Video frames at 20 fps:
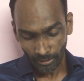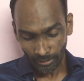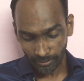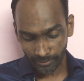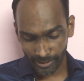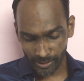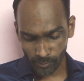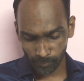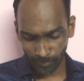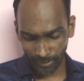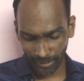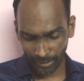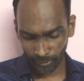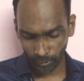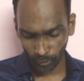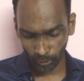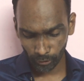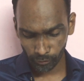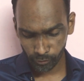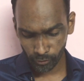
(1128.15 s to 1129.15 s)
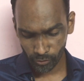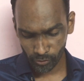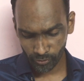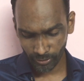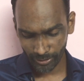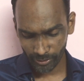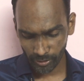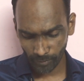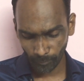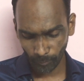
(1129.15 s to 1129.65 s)
This plan also
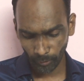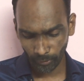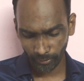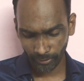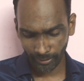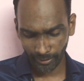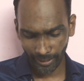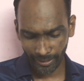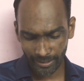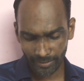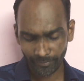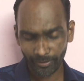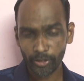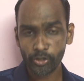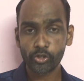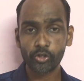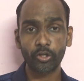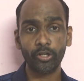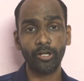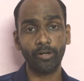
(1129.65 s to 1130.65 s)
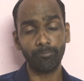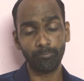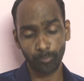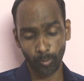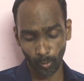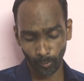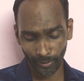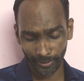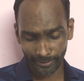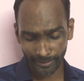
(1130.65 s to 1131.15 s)
stressed upon alleviation of
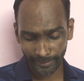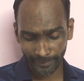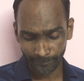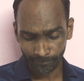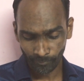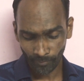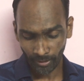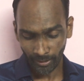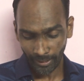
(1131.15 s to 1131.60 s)
poverty